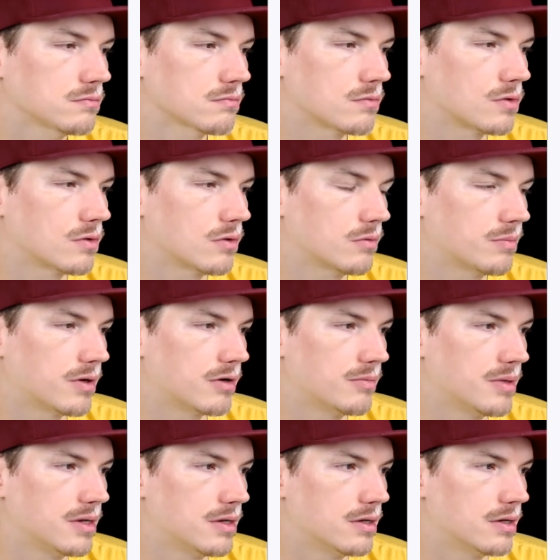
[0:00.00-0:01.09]
pardon me.
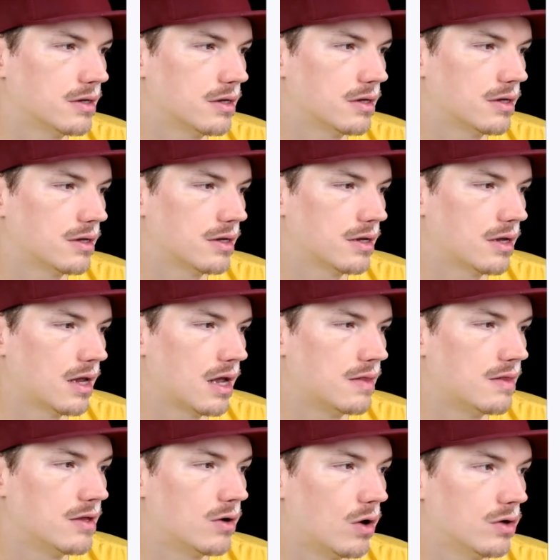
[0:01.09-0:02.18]
And then
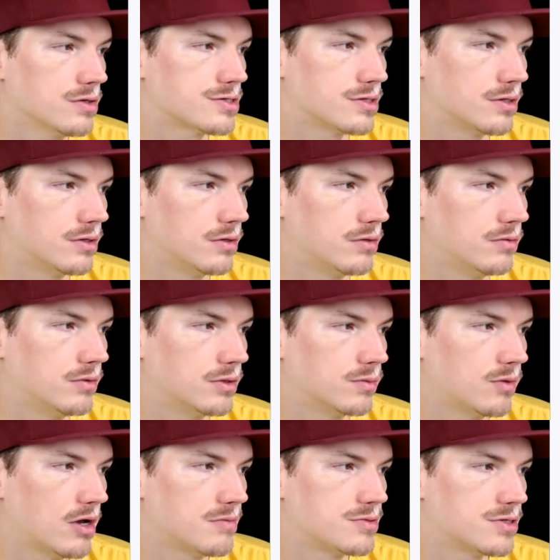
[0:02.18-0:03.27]
also with
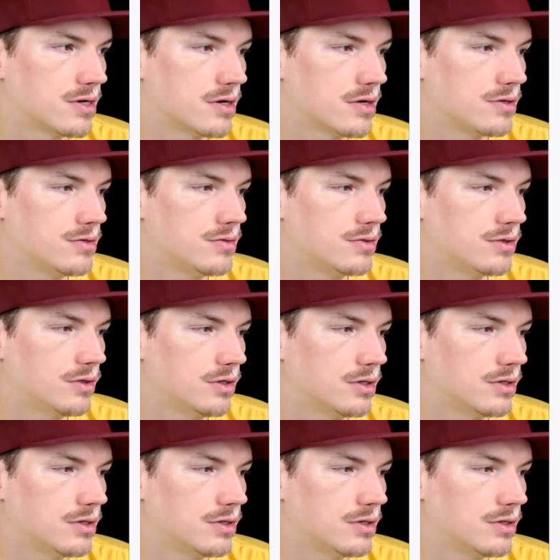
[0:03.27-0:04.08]
Webshare, you could